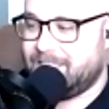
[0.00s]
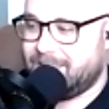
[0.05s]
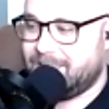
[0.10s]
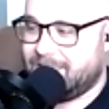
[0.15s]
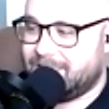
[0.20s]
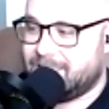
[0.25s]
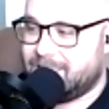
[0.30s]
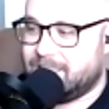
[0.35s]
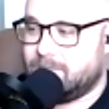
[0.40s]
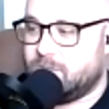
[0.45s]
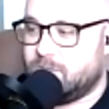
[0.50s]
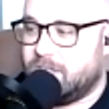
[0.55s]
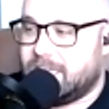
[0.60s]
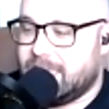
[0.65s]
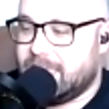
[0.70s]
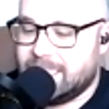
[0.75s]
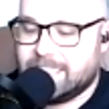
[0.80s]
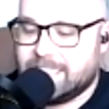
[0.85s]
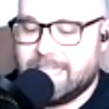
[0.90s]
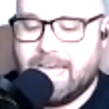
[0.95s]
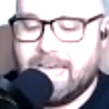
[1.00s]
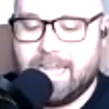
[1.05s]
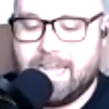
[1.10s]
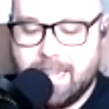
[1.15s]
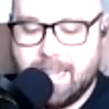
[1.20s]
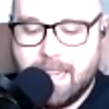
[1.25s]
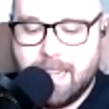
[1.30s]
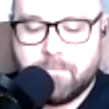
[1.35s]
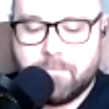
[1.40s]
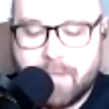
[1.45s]
this in the book, is that
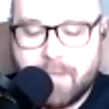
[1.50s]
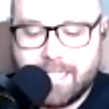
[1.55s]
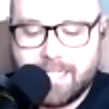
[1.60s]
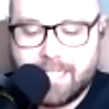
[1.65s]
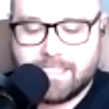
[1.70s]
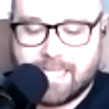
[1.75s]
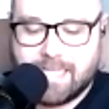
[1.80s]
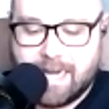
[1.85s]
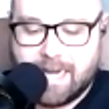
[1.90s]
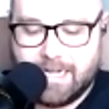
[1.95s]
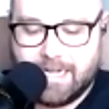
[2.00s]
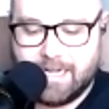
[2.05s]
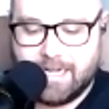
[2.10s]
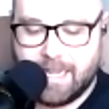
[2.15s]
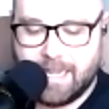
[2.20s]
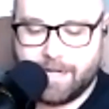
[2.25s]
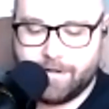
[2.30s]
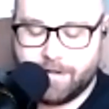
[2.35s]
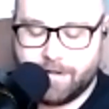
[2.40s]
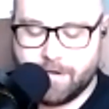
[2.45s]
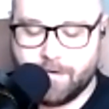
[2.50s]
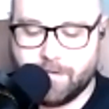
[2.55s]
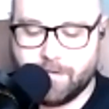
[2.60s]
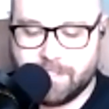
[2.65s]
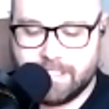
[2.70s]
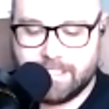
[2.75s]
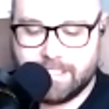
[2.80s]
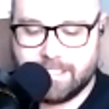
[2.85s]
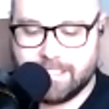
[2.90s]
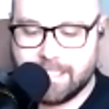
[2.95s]
my anxiety and
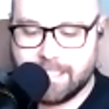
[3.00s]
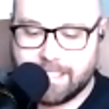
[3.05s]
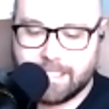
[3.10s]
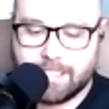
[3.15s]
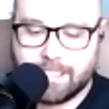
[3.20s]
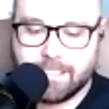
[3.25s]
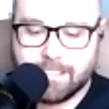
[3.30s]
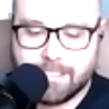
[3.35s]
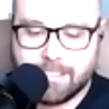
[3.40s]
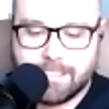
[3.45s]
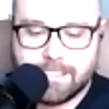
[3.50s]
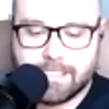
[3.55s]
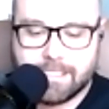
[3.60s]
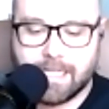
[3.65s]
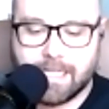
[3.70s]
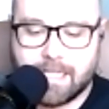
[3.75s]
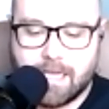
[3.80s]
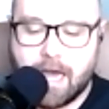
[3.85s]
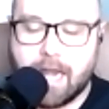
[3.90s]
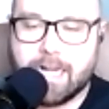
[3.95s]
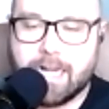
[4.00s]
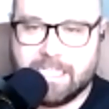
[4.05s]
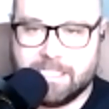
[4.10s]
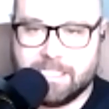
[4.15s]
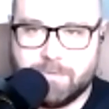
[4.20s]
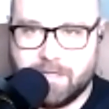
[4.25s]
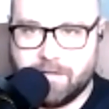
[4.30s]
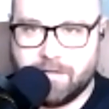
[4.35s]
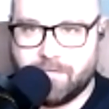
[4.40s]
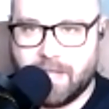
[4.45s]
OCD, like God has
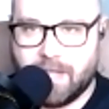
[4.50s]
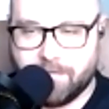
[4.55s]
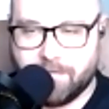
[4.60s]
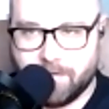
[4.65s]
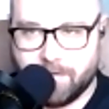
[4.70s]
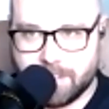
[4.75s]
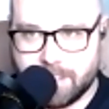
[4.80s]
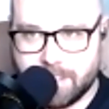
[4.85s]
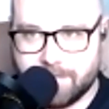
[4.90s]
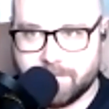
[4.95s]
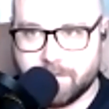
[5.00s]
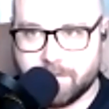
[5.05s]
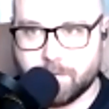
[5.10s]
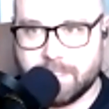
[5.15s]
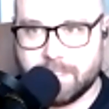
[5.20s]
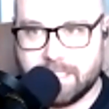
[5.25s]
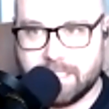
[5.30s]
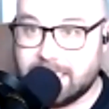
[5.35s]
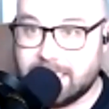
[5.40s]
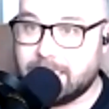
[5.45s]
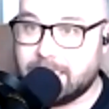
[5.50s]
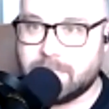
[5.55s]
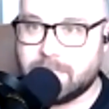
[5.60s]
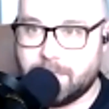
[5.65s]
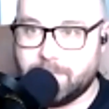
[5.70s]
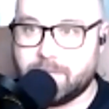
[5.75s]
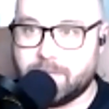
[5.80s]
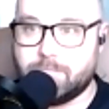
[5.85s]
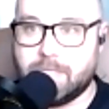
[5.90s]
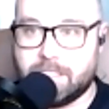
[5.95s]
been faithful enough to redeem
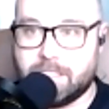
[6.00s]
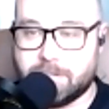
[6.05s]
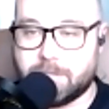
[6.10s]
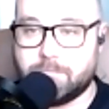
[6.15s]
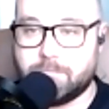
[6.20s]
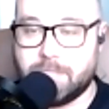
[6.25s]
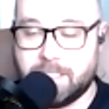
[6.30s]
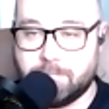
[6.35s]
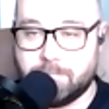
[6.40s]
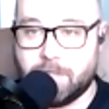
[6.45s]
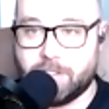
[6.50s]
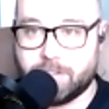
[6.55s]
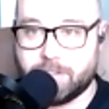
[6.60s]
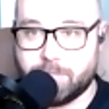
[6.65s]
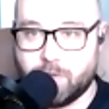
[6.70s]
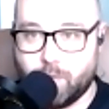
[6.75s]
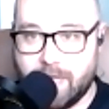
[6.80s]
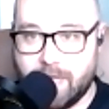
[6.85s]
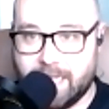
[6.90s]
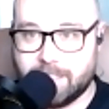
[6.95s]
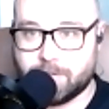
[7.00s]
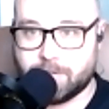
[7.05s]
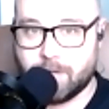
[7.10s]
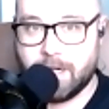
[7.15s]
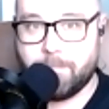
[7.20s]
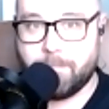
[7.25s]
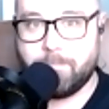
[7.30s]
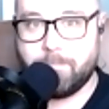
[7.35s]
them in multiple in multiple ways, right?